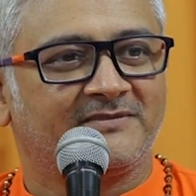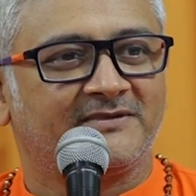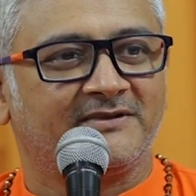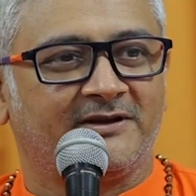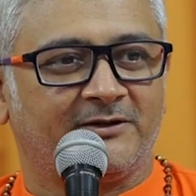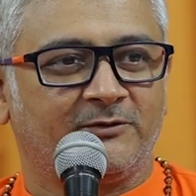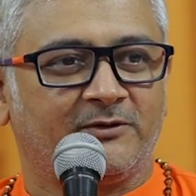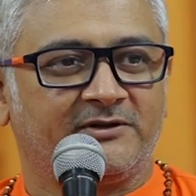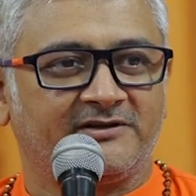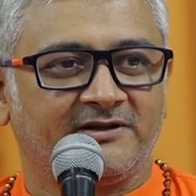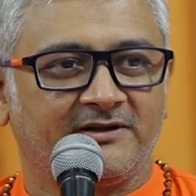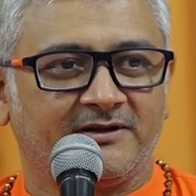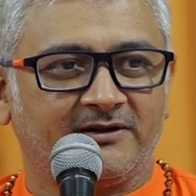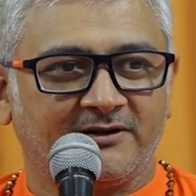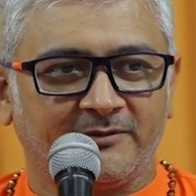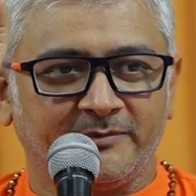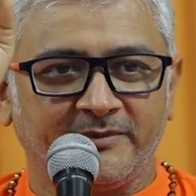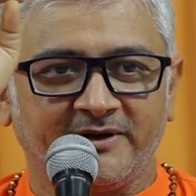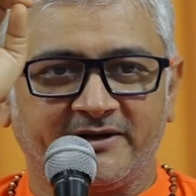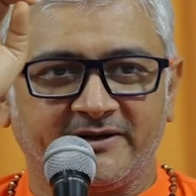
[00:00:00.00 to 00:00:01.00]
There was a
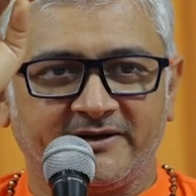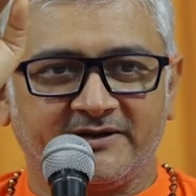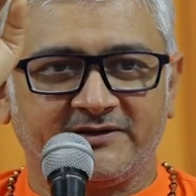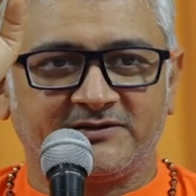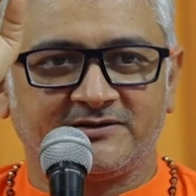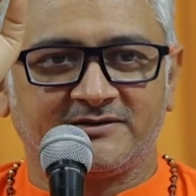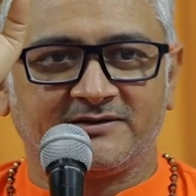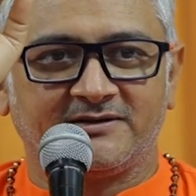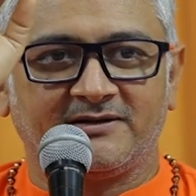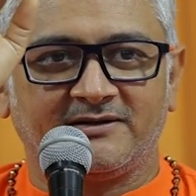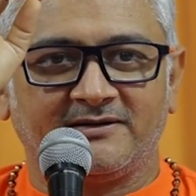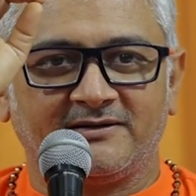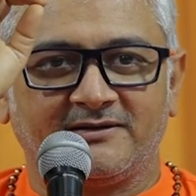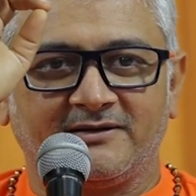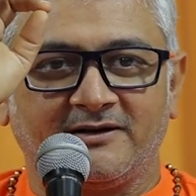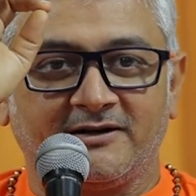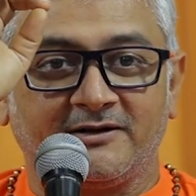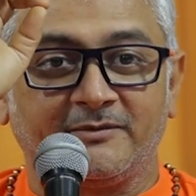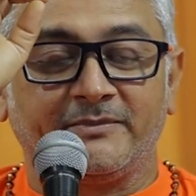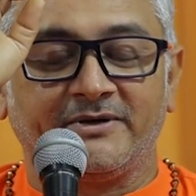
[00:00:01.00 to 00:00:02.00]

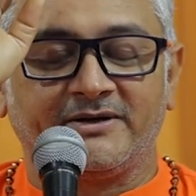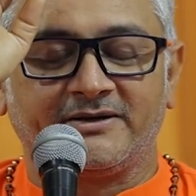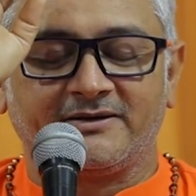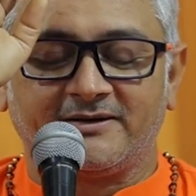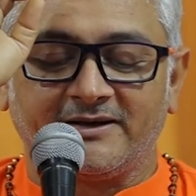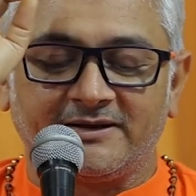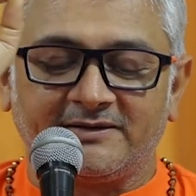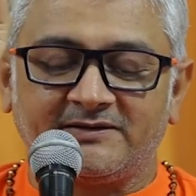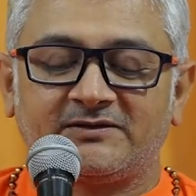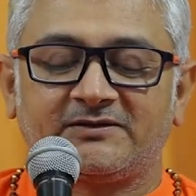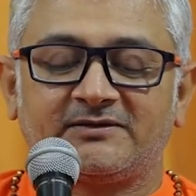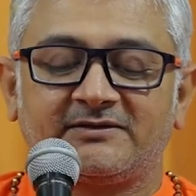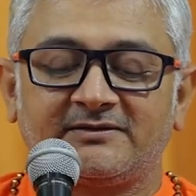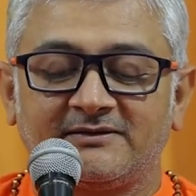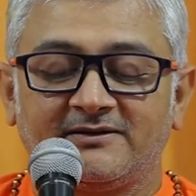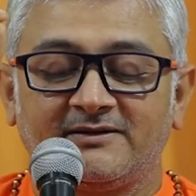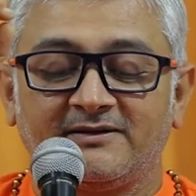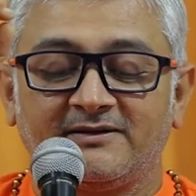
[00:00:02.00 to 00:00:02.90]
hermitess